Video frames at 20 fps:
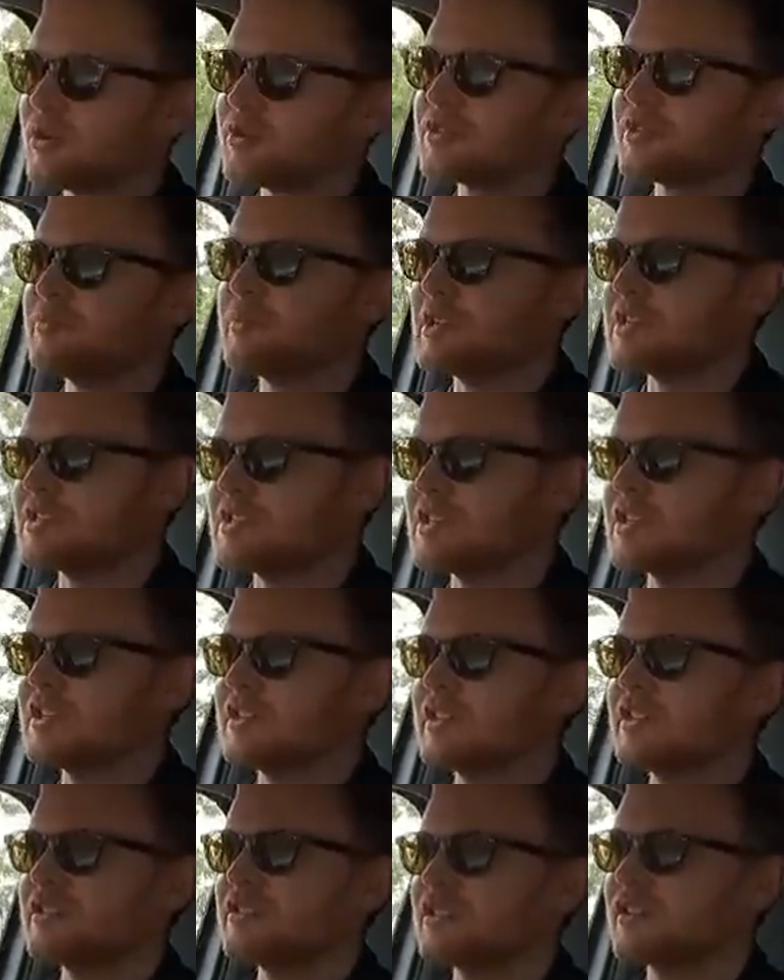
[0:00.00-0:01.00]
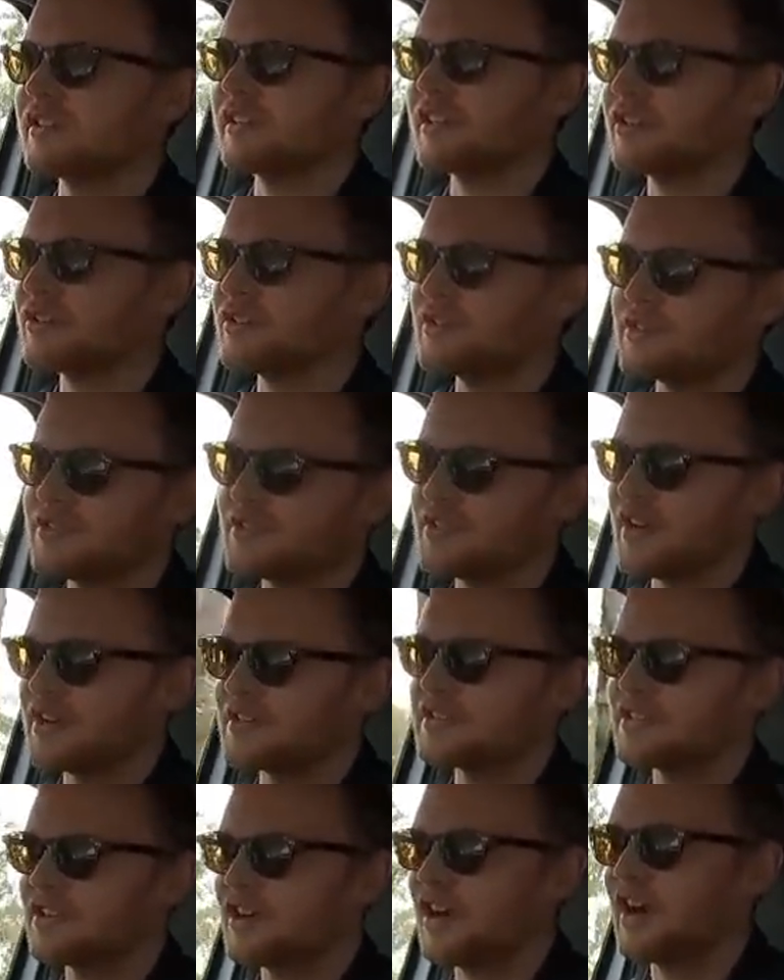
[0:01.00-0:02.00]
it also means you can get your clearance
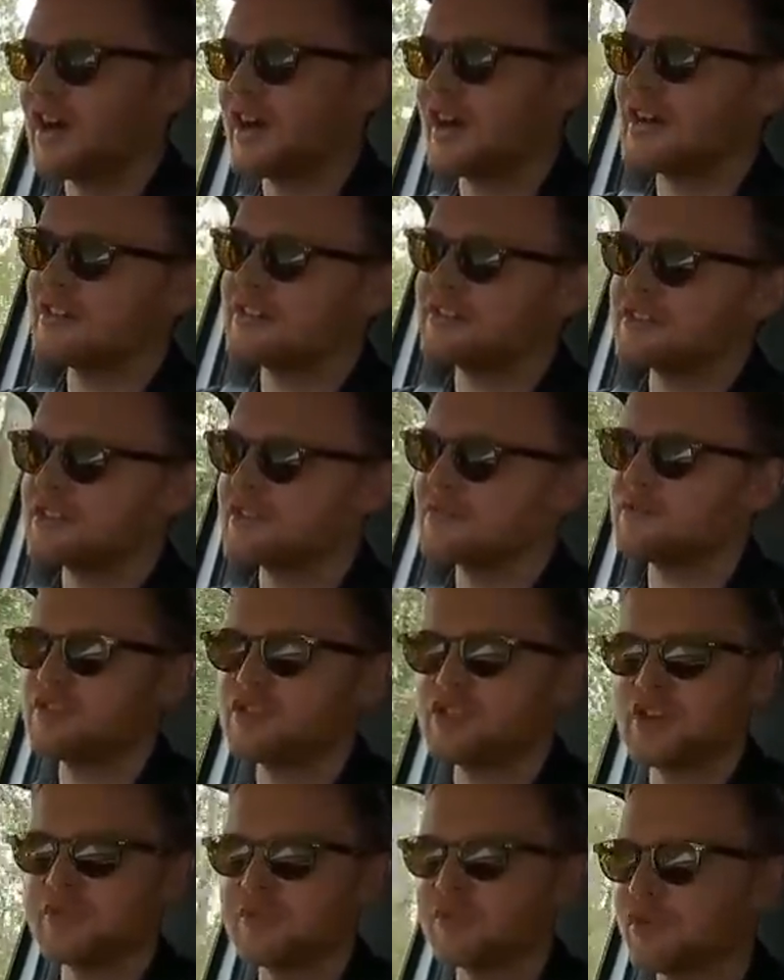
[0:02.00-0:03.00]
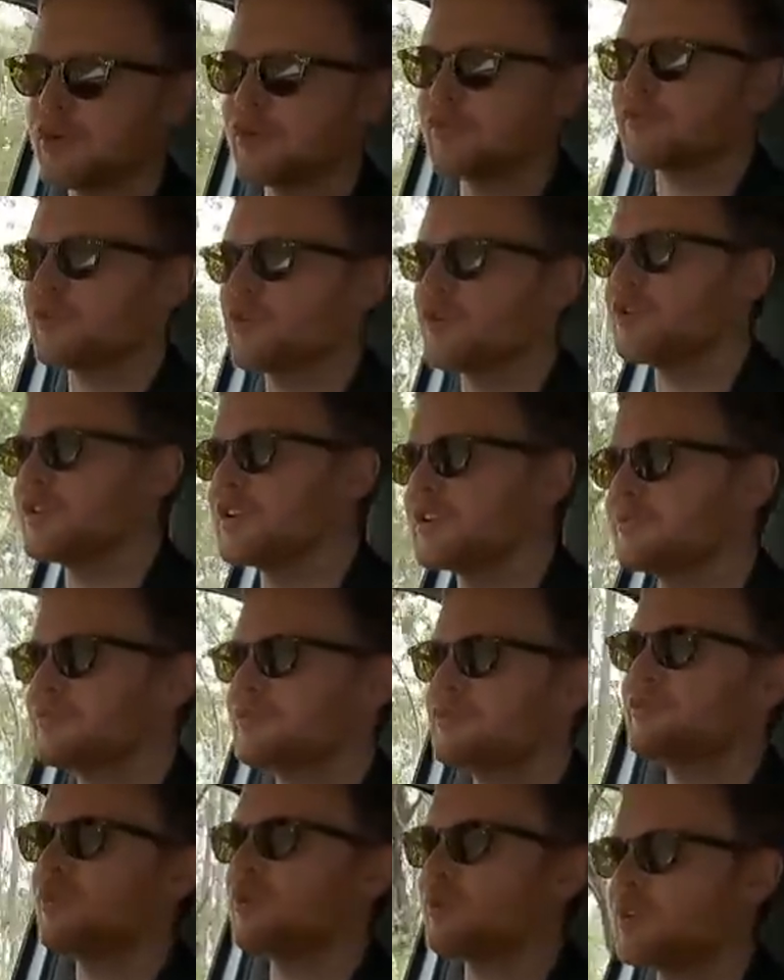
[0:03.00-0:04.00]
nice and high just for general off-roading
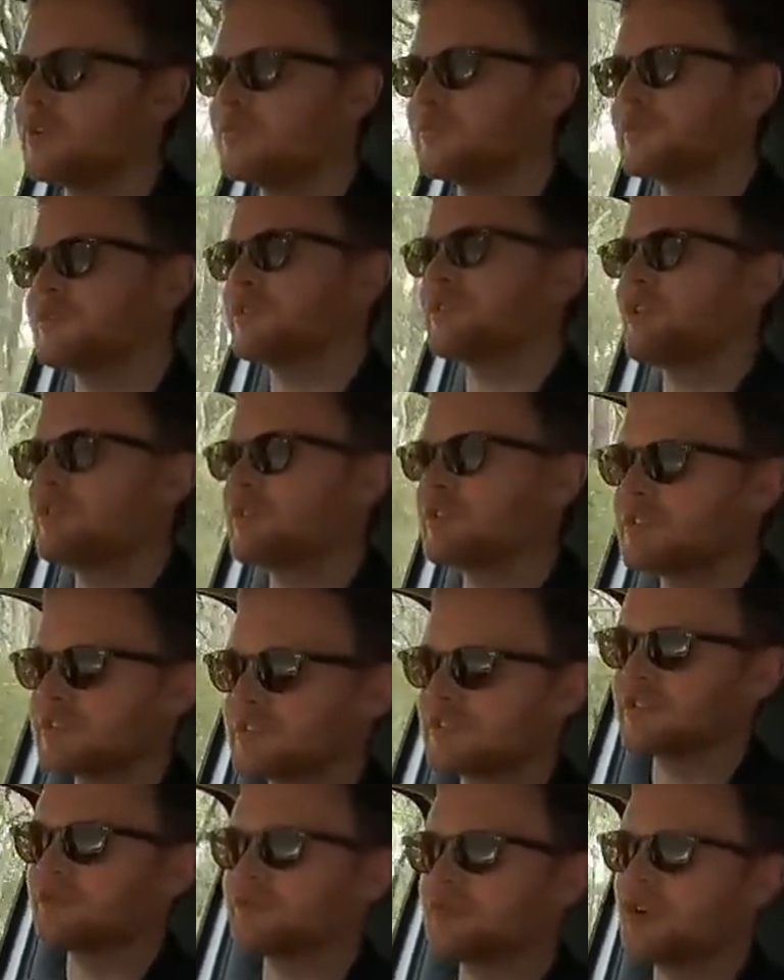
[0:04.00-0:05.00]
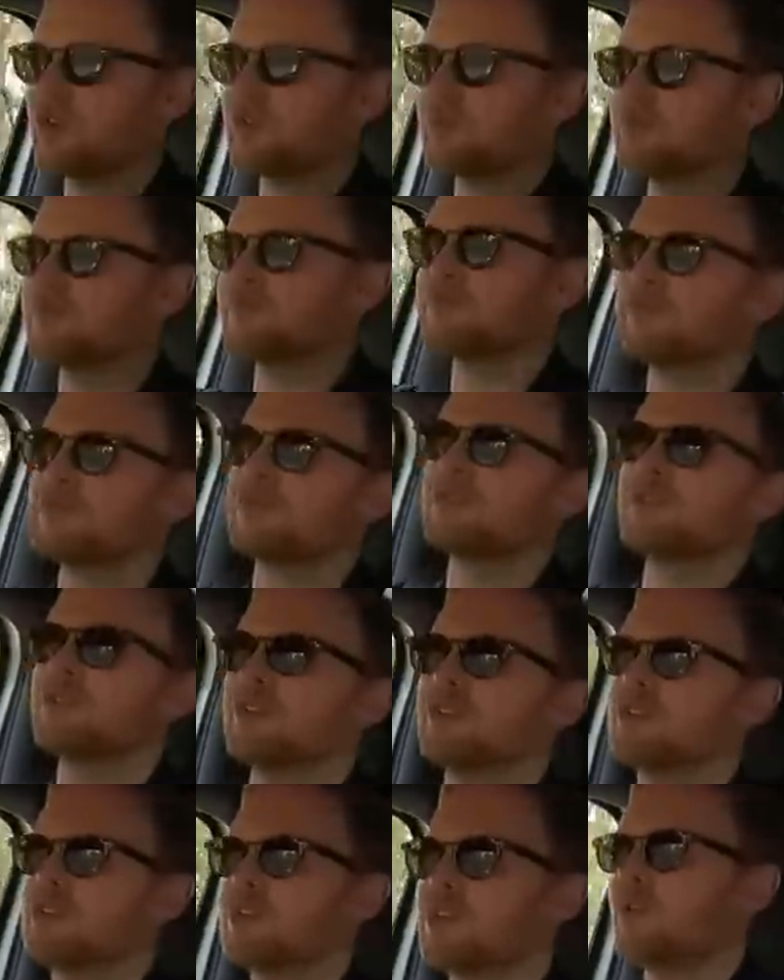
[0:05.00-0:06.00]
before even going into the realm of
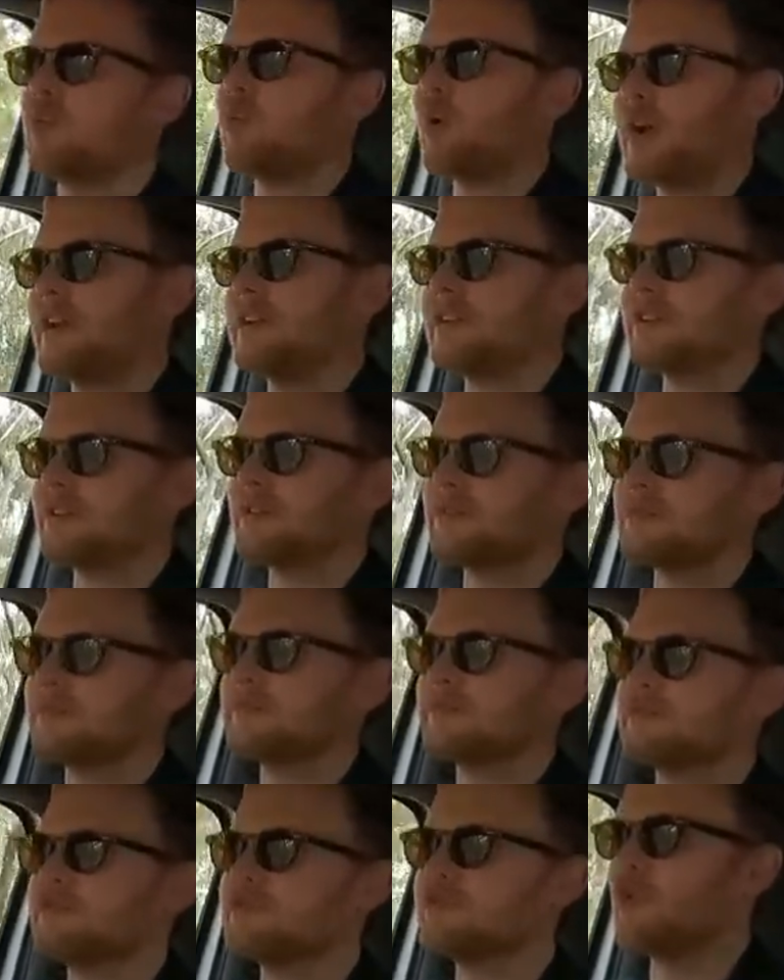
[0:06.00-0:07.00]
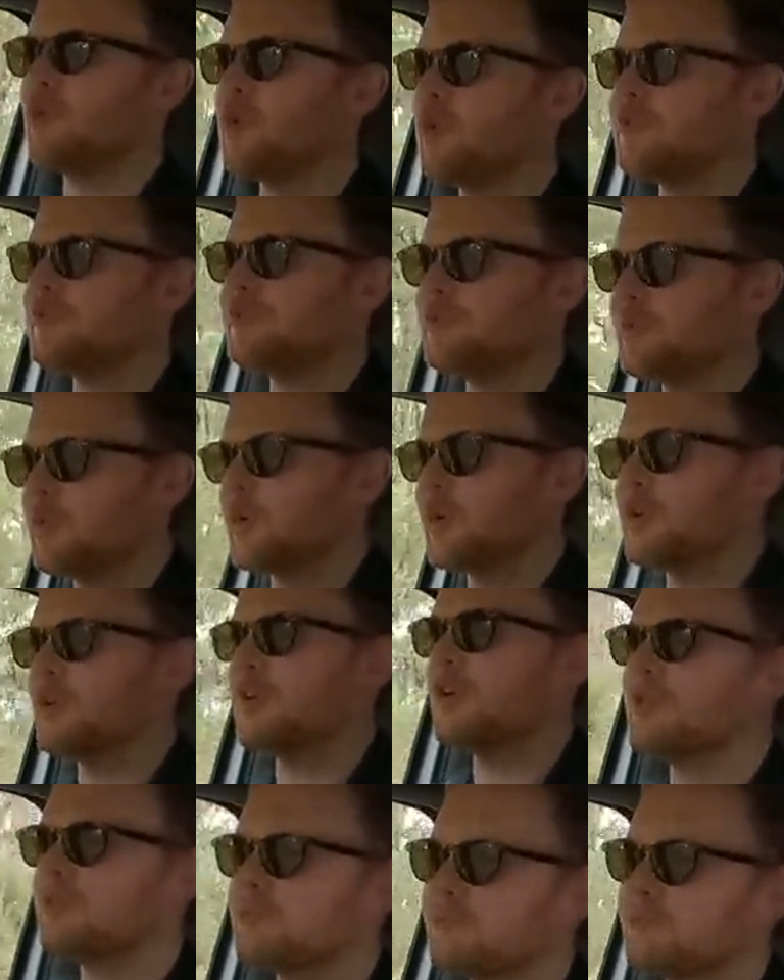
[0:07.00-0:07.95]
weighting Fords and whatnot.